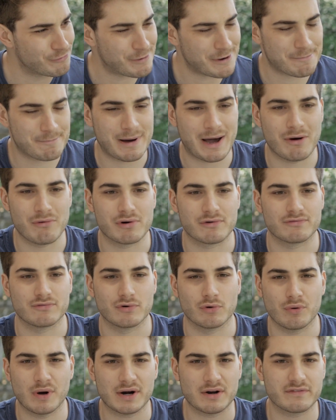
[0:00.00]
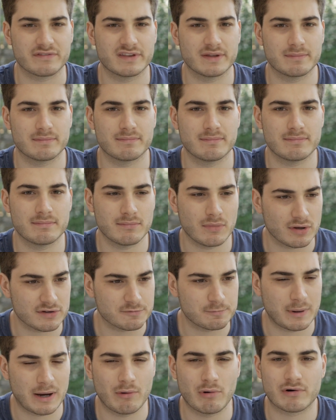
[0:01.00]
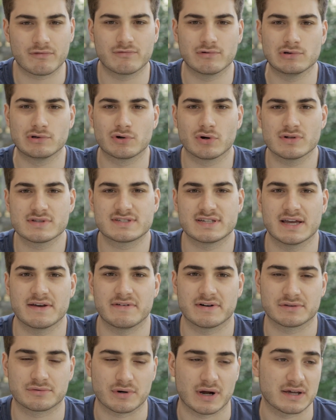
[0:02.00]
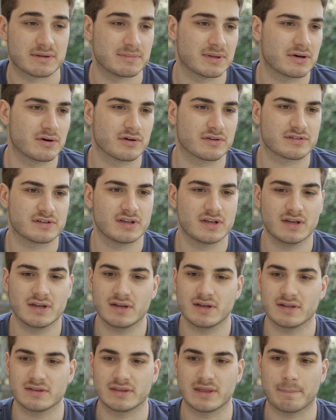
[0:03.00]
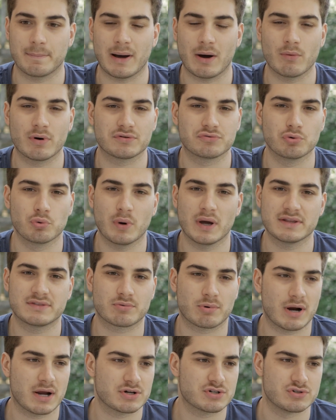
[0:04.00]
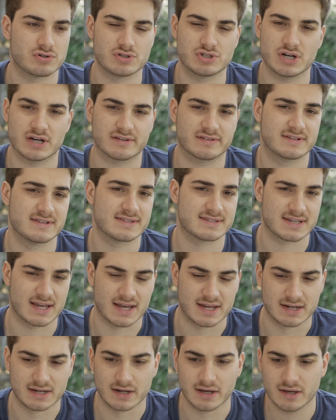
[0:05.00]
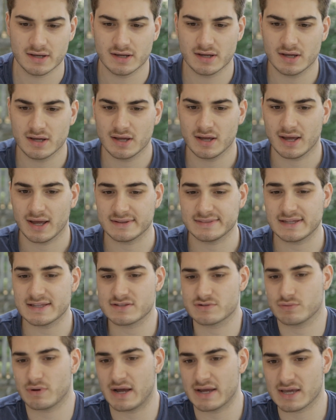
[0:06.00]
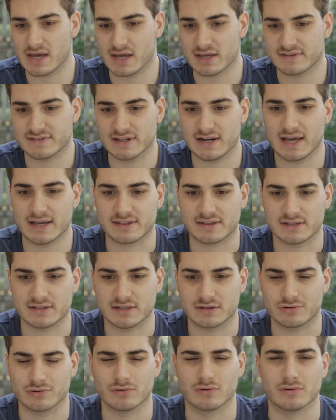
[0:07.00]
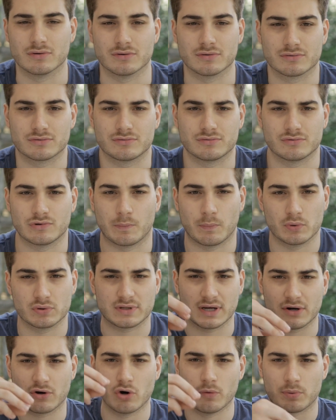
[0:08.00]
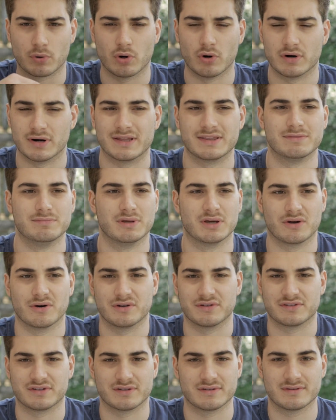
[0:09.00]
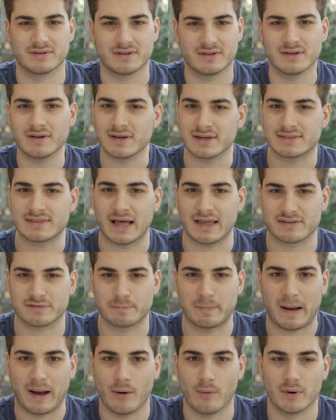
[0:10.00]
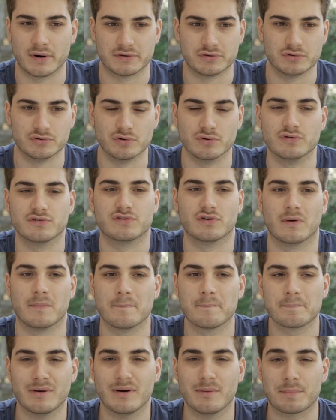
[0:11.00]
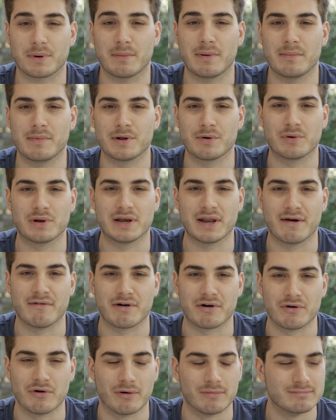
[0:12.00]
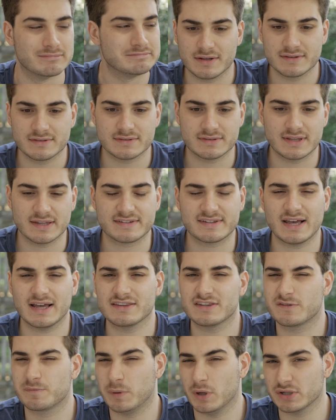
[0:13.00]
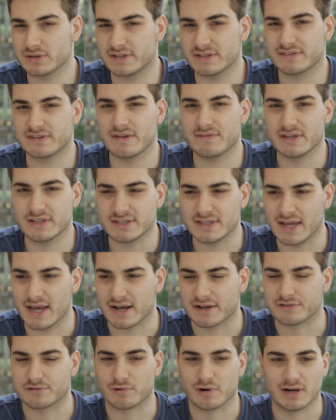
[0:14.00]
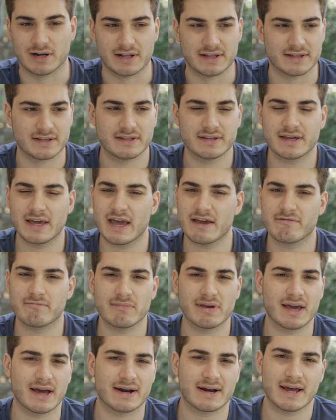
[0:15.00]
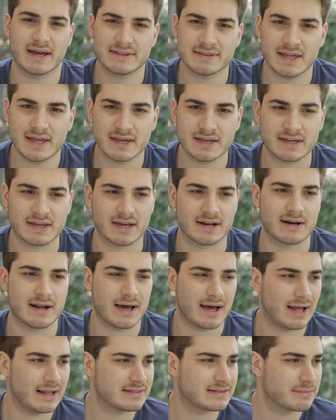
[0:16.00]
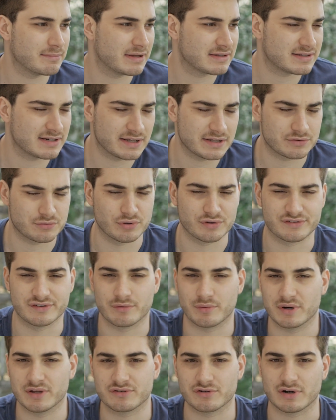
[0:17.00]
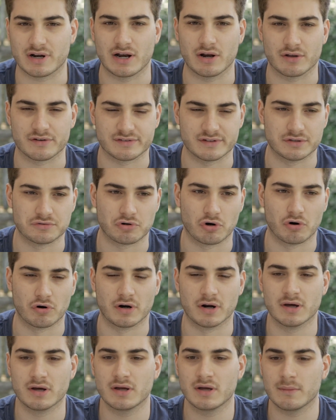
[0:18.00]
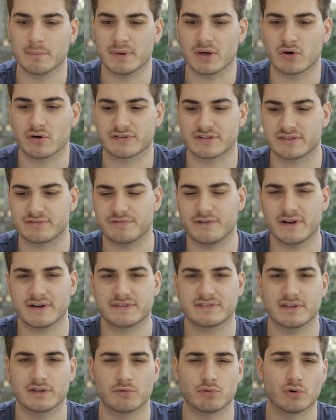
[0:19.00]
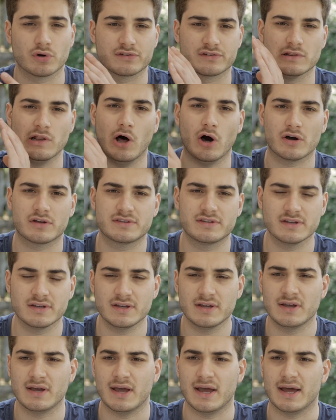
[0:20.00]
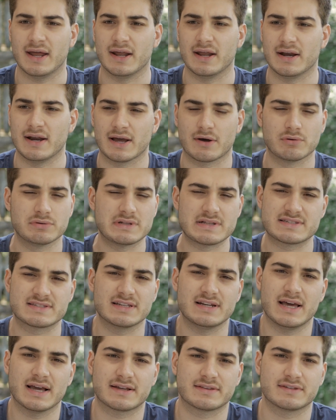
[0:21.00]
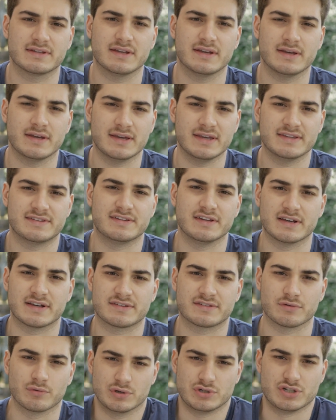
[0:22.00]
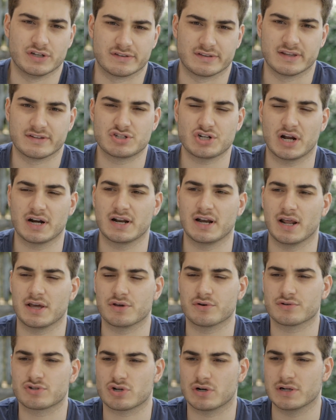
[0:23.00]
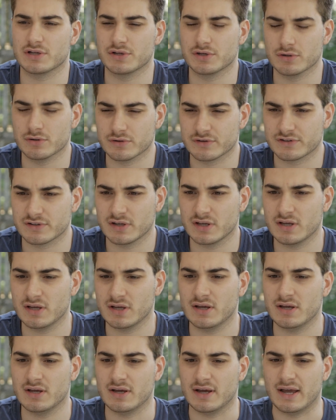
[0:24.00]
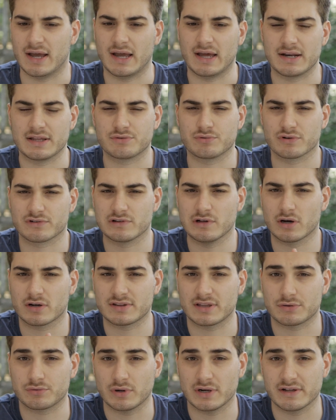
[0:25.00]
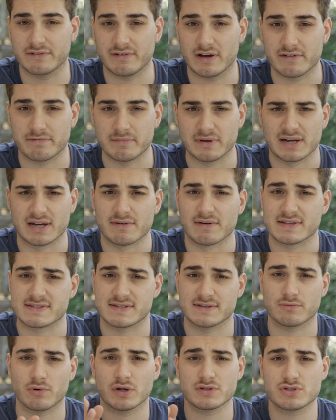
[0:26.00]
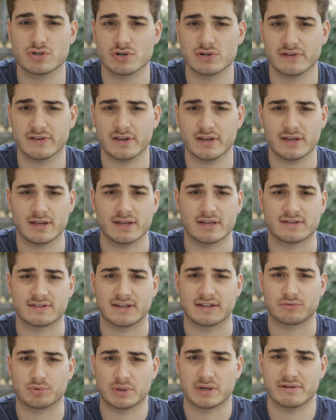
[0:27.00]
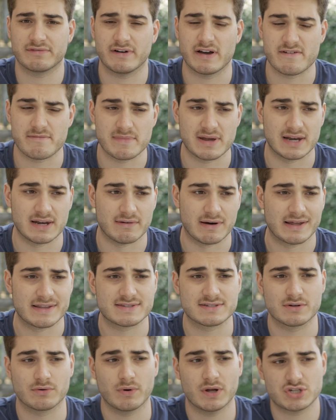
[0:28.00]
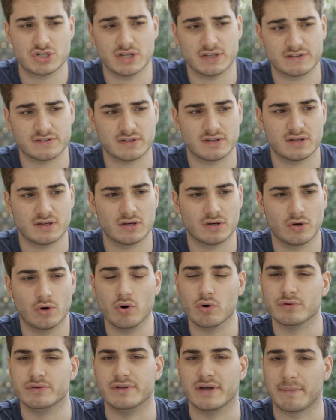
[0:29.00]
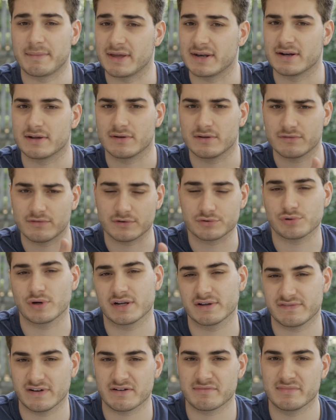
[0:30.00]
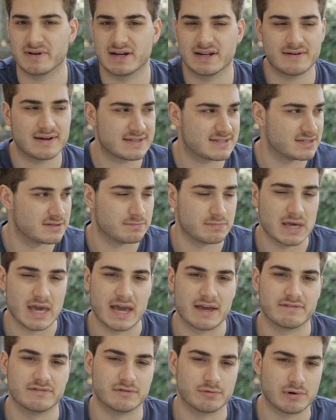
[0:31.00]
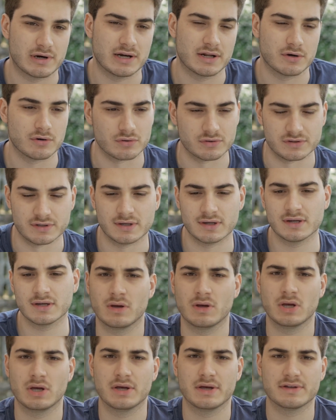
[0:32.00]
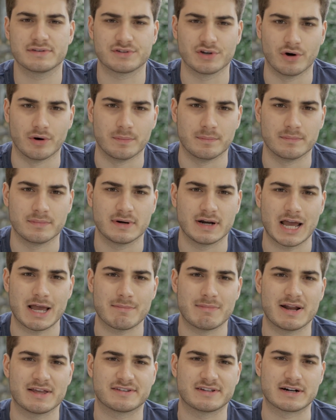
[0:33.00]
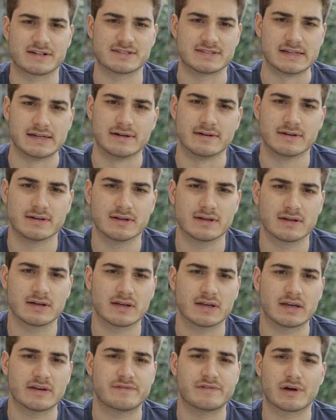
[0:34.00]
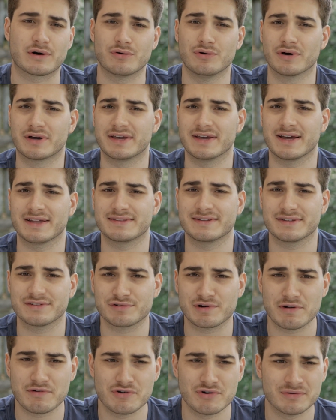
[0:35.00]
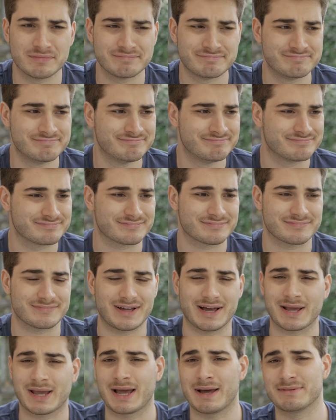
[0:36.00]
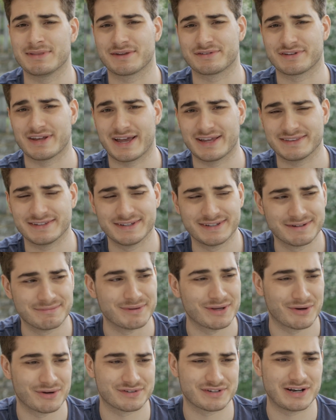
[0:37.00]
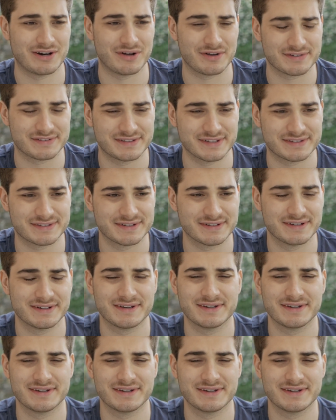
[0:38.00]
powerful, one of the most powerful drones I ever tried, because the power to weight ratio is just insane. And that's why I selected it to put a GoPro on it, because it has power to do so. Probably we'll never know. The sad spot is the VTX, really. It gave me an headache, and ultimately it was the reason I lost the drone. Because at first it was locked and I couldn't select E6, which is the channel I usually use, and it was locked at 25 milliwatts. And what usually is at 25 milliwatts, which is good. I mean, for 25 milliwatts it behaved really good. So, NamelessRC. If you're looking at this review, I'm kinda sad because I lost it.